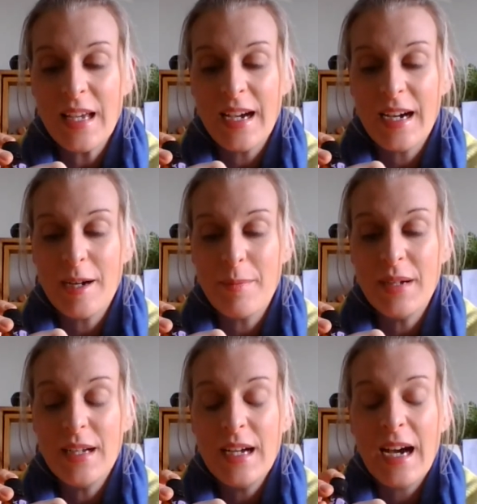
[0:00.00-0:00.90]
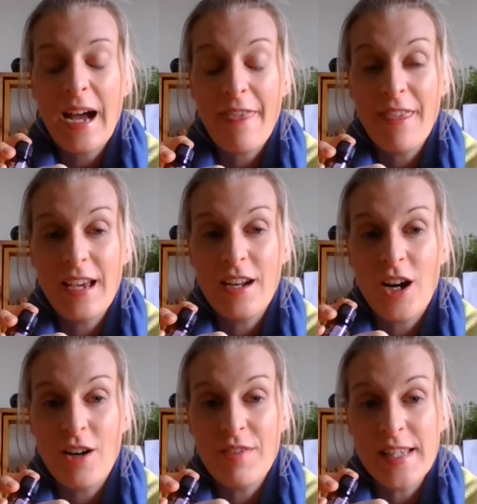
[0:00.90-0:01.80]
And then
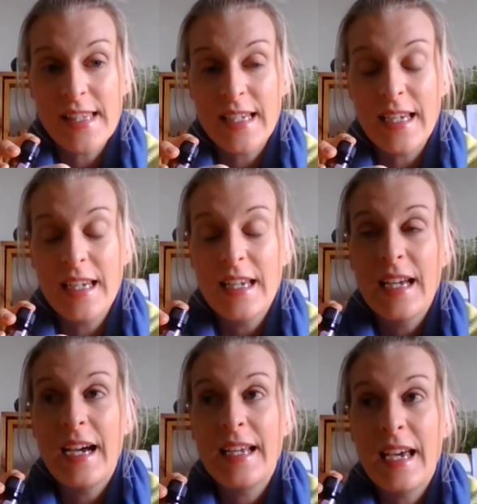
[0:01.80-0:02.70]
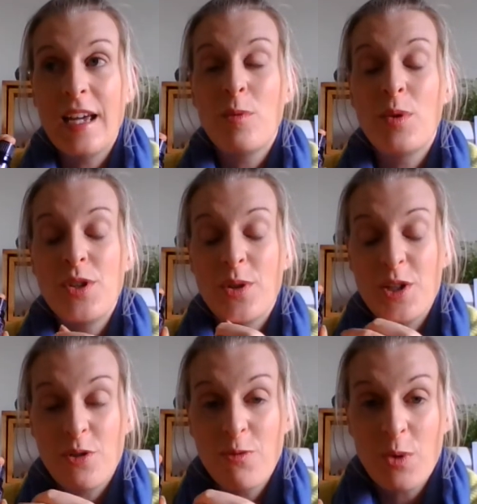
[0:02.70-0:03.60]
obviously, again, once you're
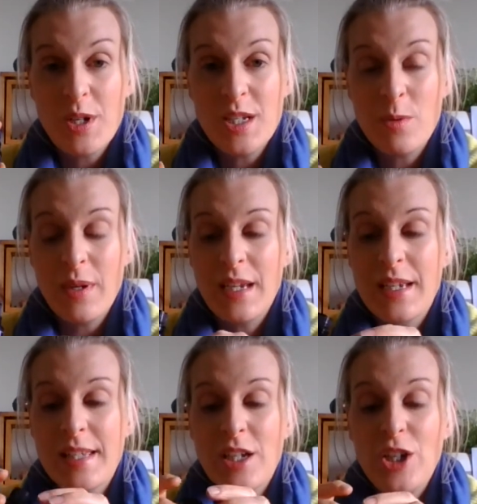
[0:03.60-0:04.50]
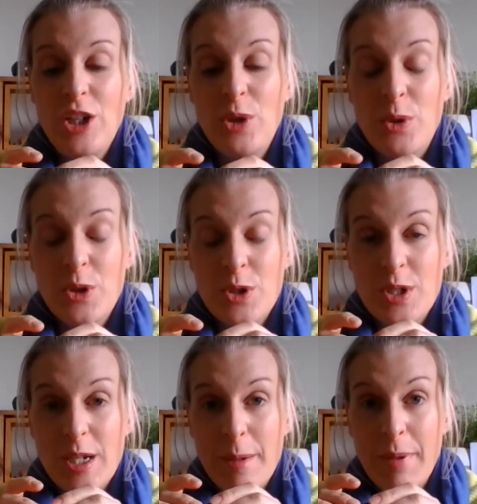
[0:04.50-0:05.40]
at your 40 weeks, you
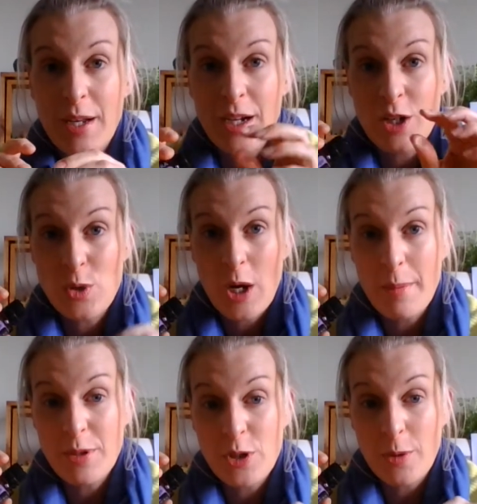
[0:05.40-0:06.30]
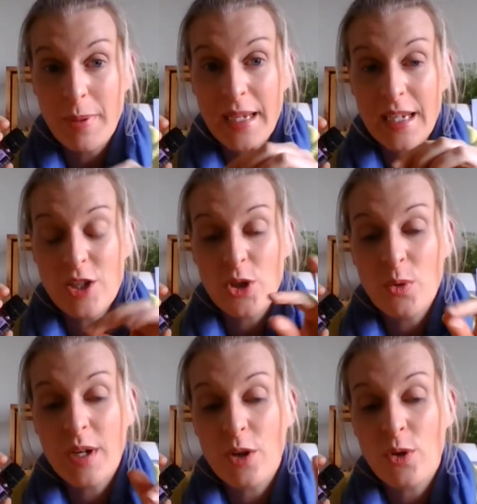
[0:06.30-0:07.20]
could apply a drop to your pinky
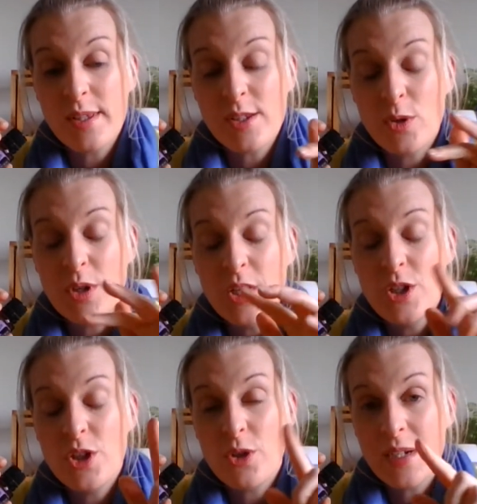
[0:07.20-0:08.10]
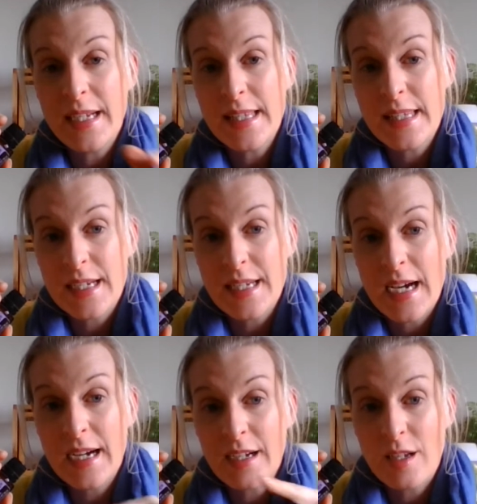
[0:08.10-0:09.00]
toe and also to your inside
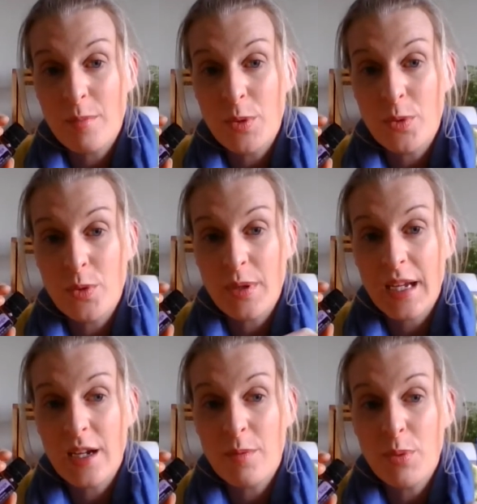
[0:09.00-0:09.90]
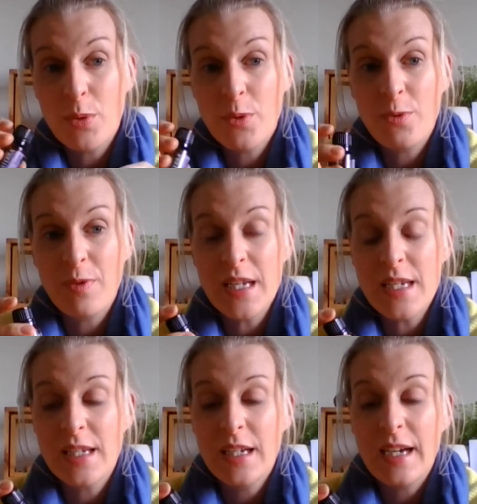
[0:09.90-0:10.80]
ankle bone, okay, on both
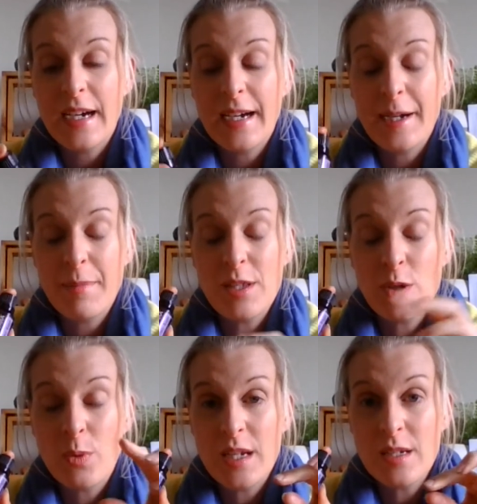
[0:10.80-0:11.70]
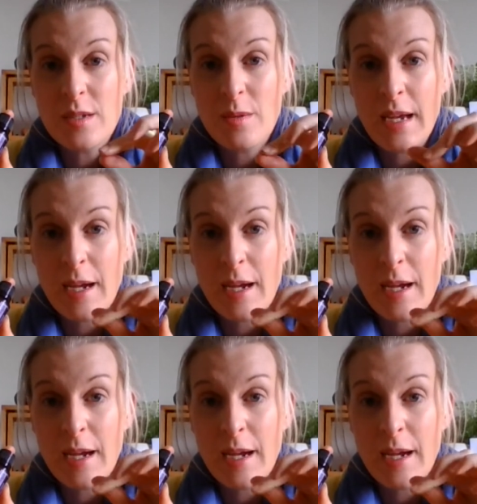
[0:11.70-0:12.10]
feet. It's a great